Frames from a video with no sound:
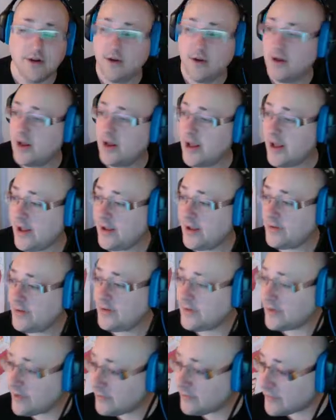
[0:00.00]
And
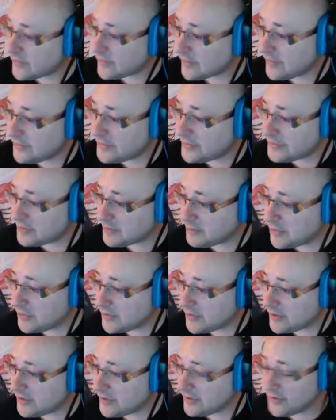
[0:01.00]
if I don't have anything
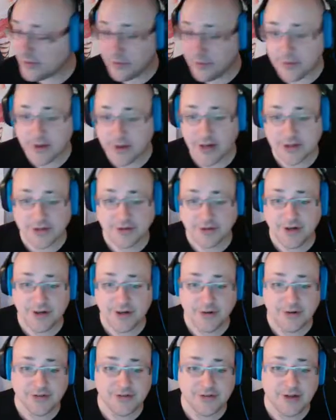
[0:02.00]
muted, you can actually
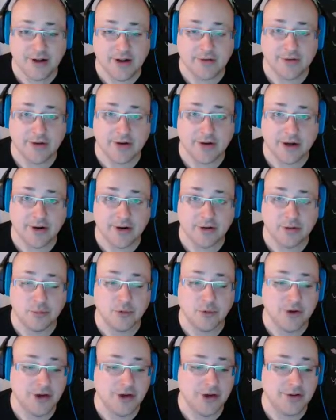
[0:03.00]
hear the sound of the character
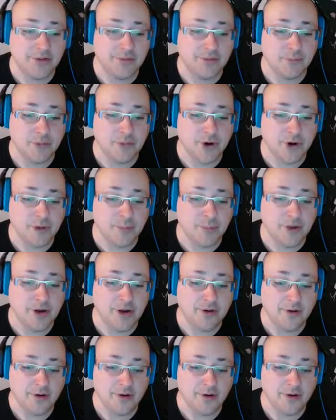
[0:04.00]
breathing and the heartbeat.